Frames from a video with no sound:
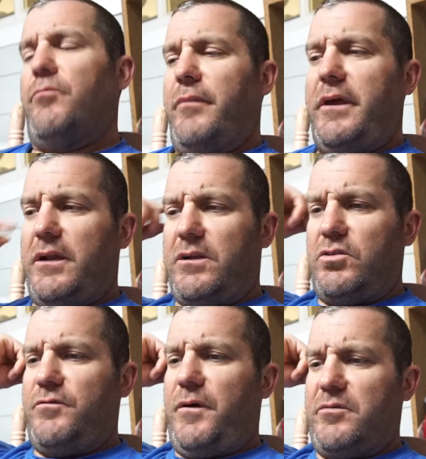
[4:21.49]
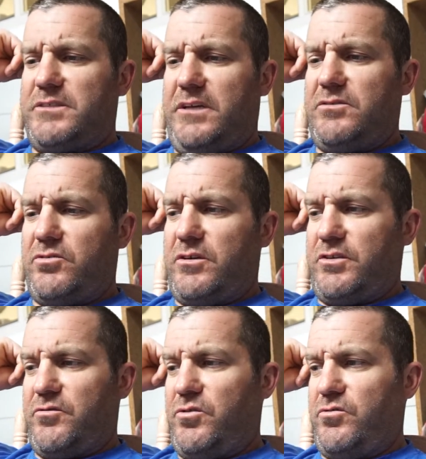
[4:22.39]
Man, I don't know if I was out there on
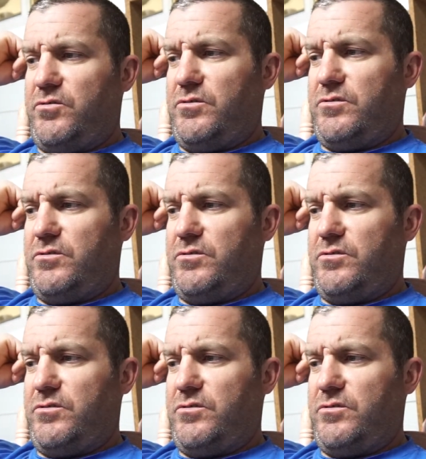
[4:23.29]
the road.